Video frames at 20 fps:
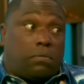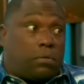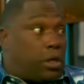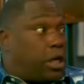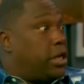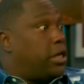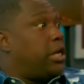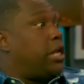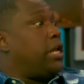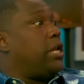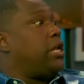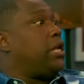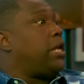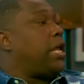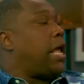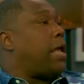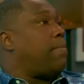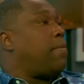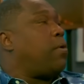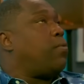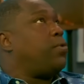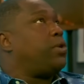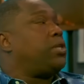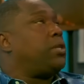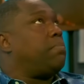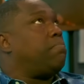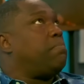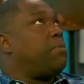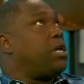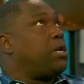and then he came up with
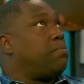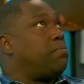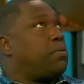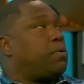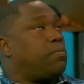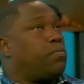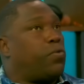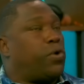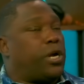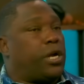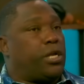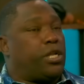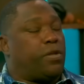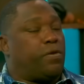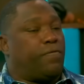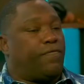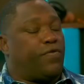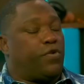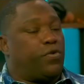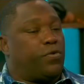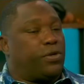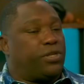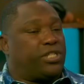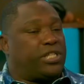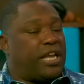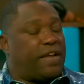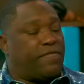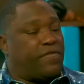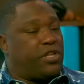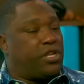the minimum where if you were a
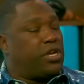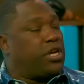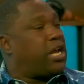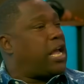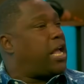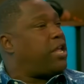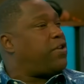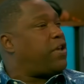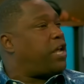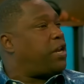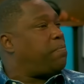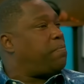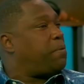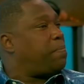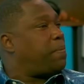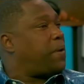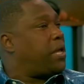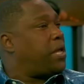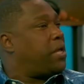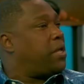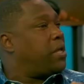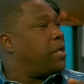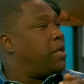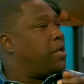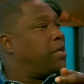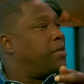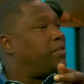seven-year guy, you had to be paid